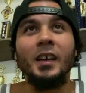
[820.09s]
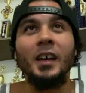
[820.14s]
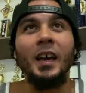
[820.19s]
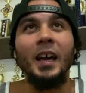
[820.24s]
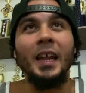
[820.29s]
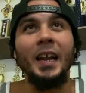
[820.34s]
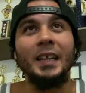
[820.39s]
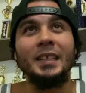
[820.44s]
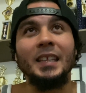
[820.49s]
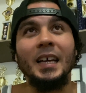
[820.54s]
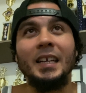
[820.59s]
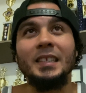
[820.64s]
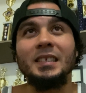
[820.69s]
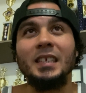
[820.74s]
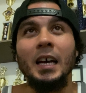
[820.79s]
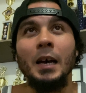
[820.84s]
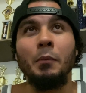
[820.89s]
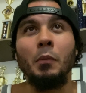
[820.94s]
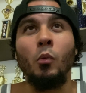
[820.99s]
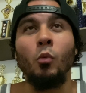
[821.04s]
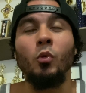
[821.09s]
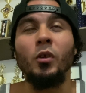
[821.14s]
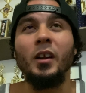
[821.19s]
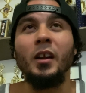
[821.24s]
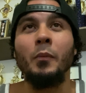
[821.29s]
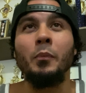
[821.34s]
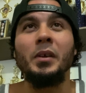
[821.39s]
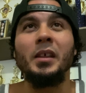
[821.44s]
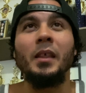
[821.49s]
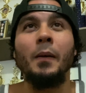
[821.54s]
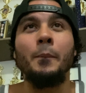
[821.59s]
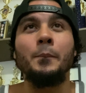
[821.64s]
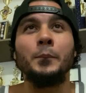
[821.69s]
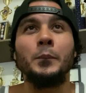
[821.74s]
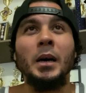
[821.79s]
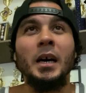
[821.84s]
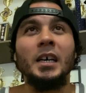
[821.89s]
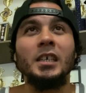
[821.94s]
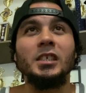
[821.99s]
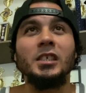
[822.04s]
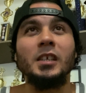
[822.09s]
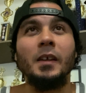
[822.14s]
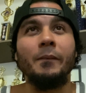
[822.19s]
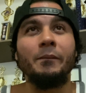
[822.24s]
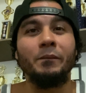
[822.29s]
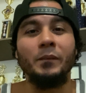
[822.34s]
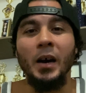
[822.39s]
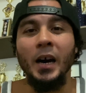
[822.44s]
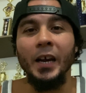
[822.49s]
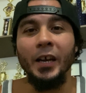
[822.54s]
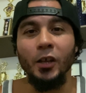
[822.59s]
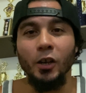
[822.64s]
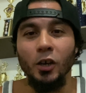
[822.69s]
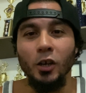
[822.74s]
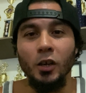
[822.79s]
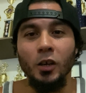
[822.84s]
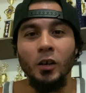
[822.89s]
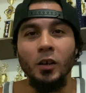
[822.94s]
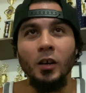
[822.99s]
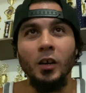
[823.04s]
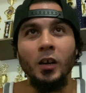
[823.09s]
And at that time, I wanted to be the best fighter,